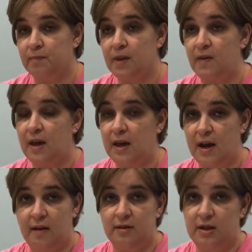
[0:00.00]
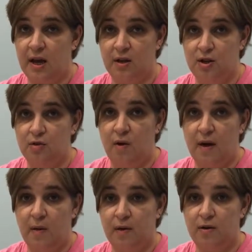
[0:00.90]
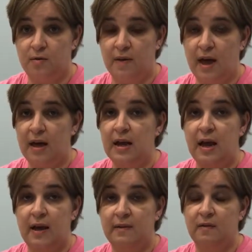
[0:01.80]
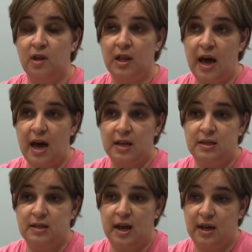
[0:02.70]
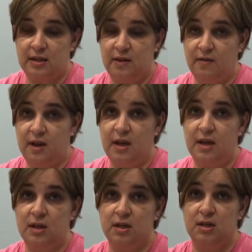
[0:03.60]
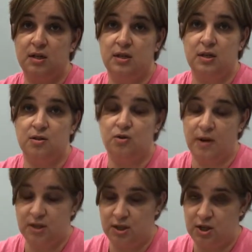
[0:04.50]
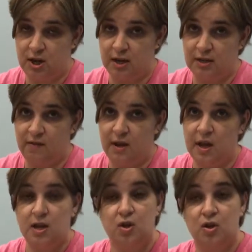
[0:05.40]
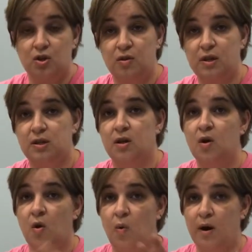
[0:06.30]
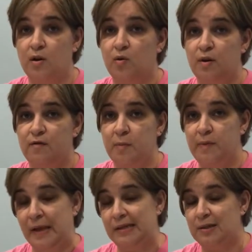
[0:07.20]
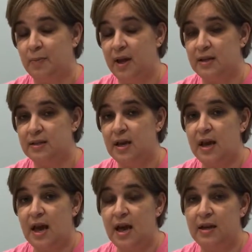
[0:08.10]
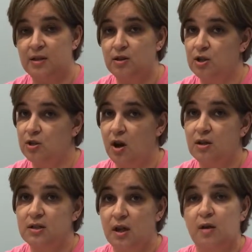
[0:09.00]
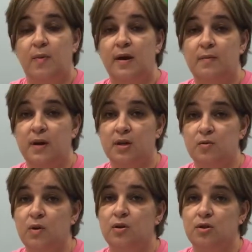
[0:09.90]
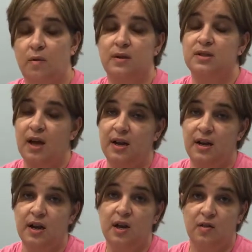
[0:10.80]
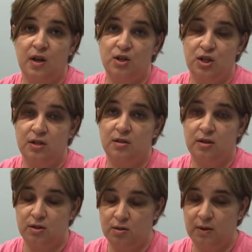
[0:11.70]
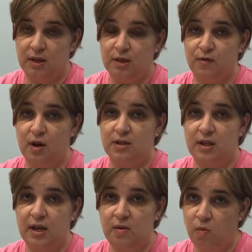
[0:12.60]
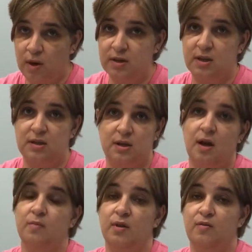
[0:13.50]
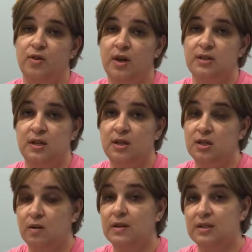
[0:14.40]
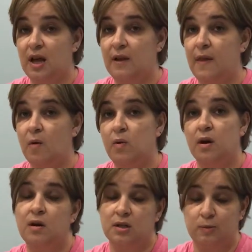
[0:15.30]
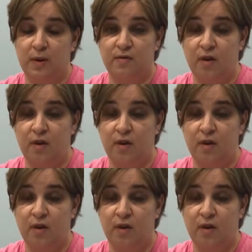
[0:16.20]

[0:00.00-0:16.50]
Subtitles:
then they can have snack and do all that while they're doing that. And then the last activity is the transition activity, and you can do this while you're going from place to place, and it's just called Celebrate, because we are so excited that Jesus is doing this for us, that he wants us to come live with us, and he's so excited that we are going to spend